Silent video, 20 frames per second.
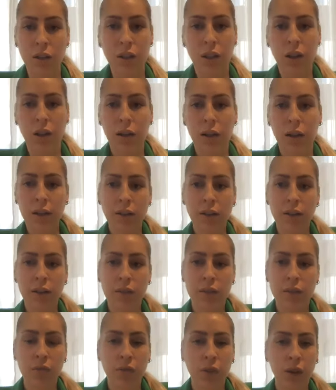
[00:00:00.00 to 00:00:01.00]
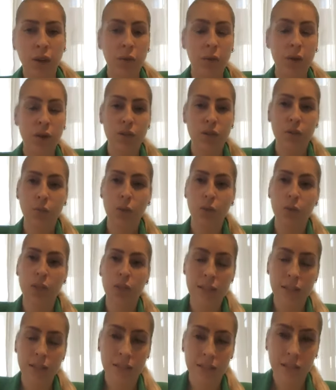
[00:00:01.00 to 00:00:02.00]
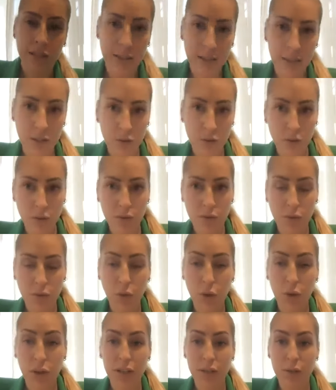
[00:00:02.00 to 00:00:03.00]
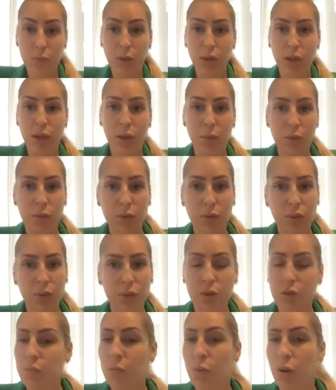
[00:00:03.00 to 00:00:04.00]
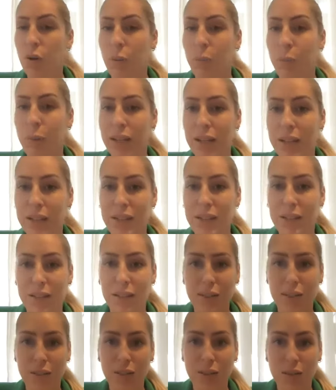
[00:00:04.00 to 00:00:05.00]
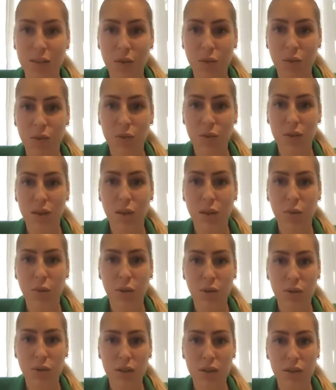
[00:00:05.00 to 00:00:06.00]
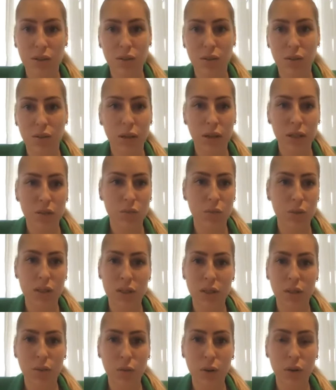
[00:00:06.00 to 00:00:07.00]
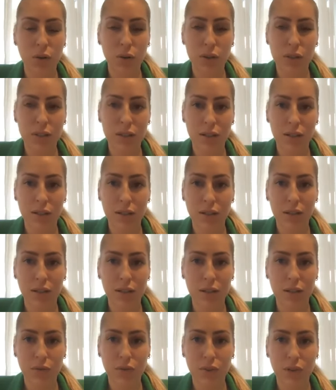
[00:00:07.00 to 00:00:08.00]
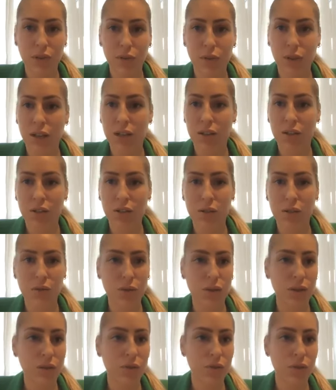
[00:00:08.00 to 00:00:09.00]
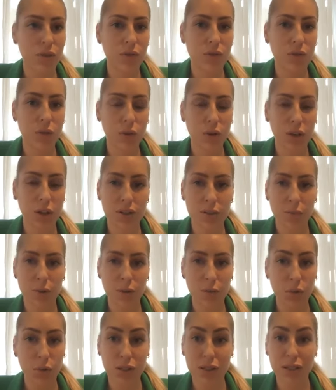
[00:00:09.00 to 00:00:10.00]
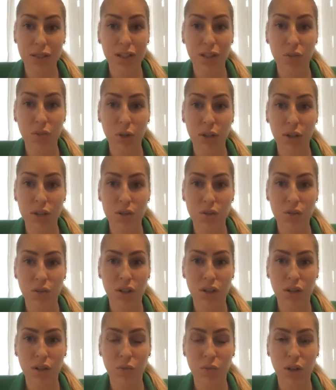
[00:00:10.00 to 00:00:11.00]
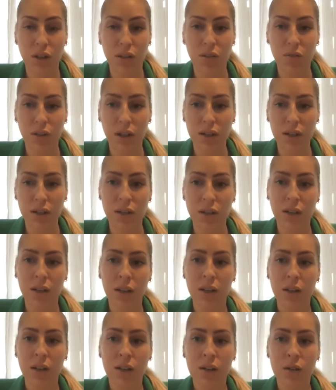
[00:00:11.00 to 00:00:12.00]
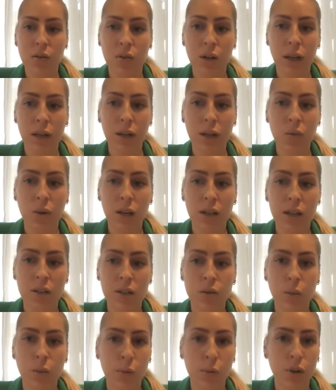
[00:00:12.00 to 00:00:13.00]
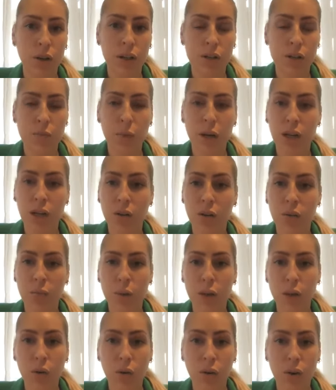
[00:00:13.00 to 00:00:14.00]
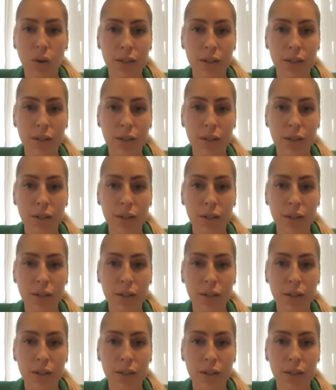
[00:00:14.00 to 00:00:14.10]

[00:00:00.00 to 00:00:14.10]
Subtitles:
Yeah, I think it's a fair question because these days, the world has become a smaller place, and so to say, because, as we say, we're all sitting in different locations or different floors, but we're still in one screen in one event. So likewise, your products might not be all